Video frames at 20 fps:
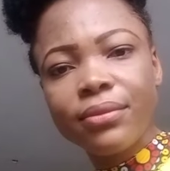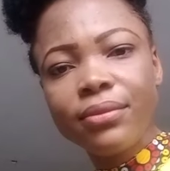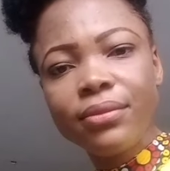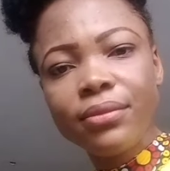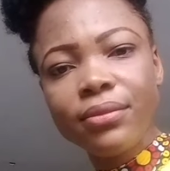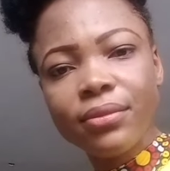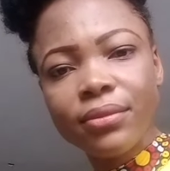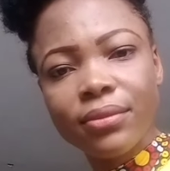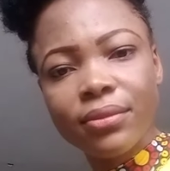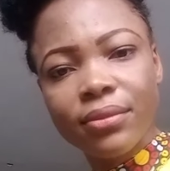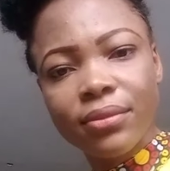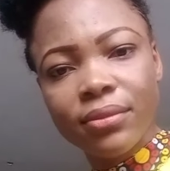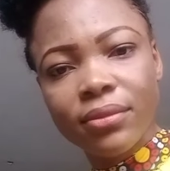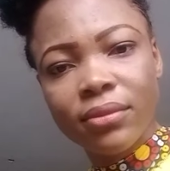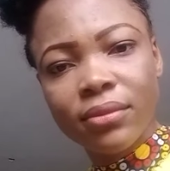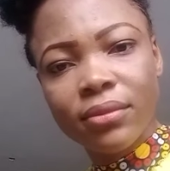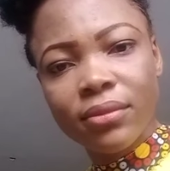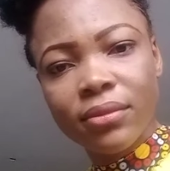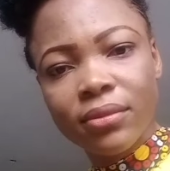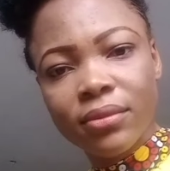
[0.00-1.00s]

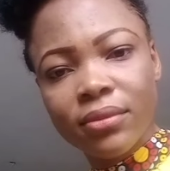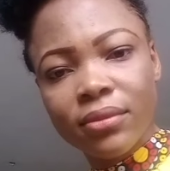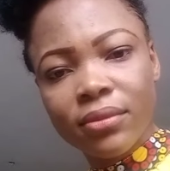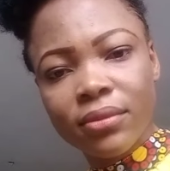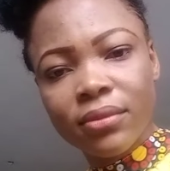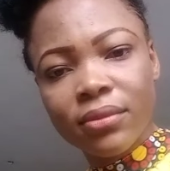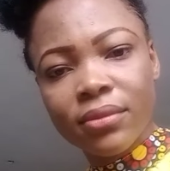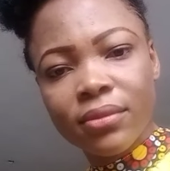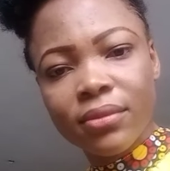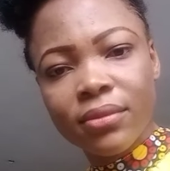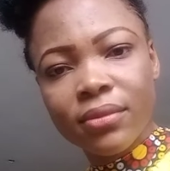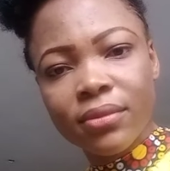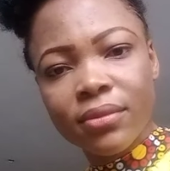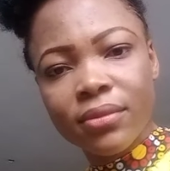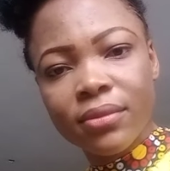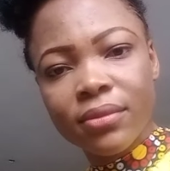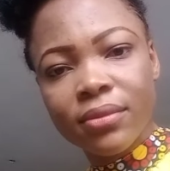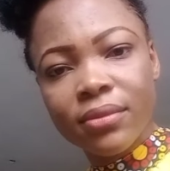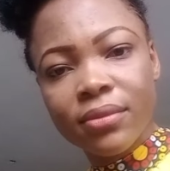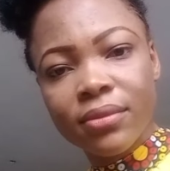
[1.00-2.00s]

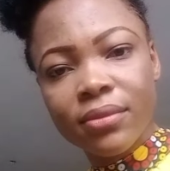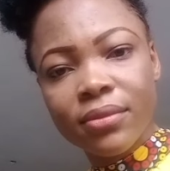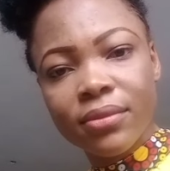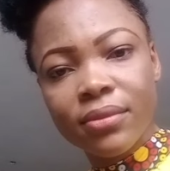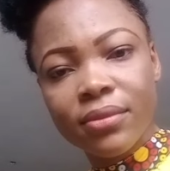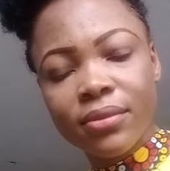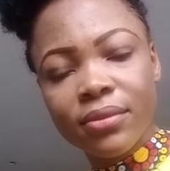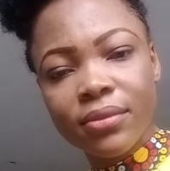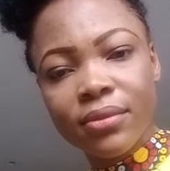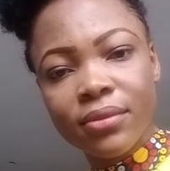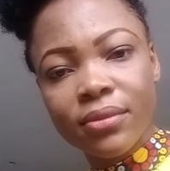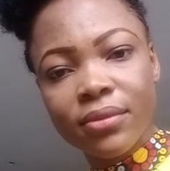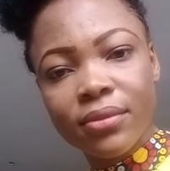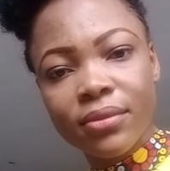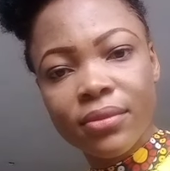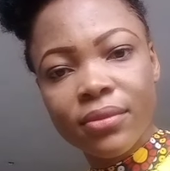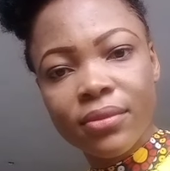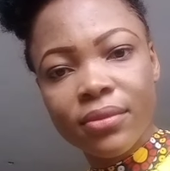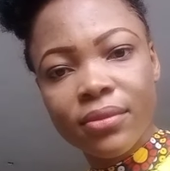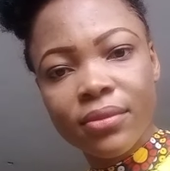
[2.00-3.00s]

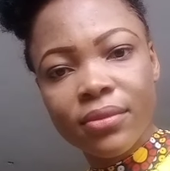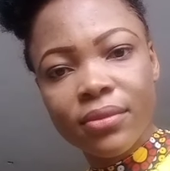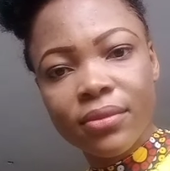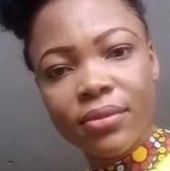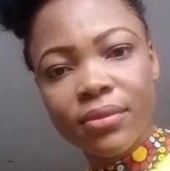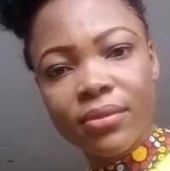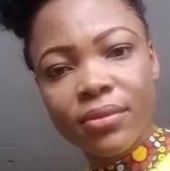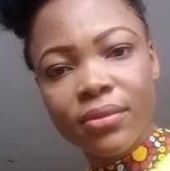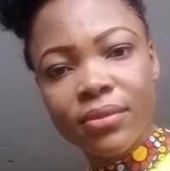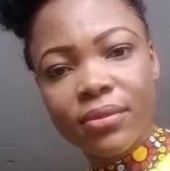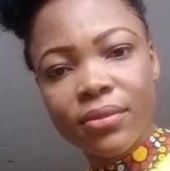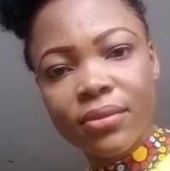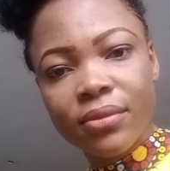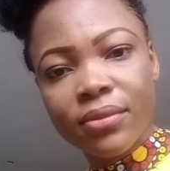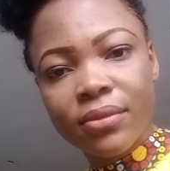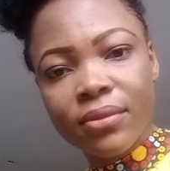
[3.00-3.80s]
Nobody speaks.